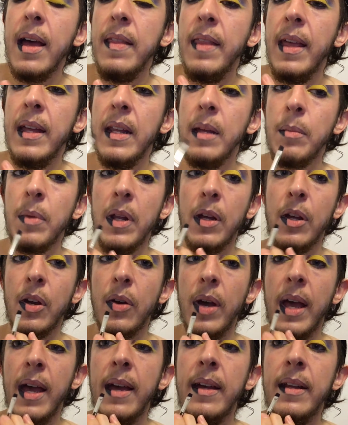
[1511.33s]
And then I'm going to
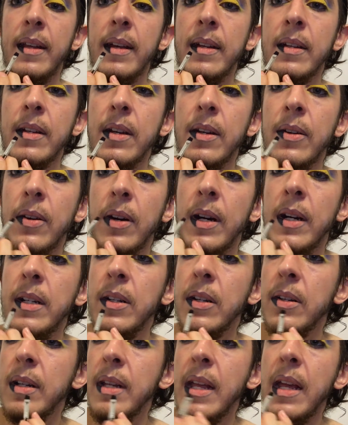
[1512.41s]
go ahead and go
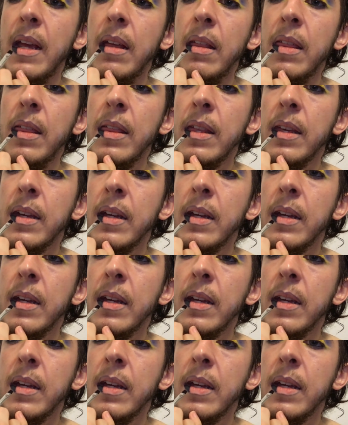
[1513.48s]
underneath.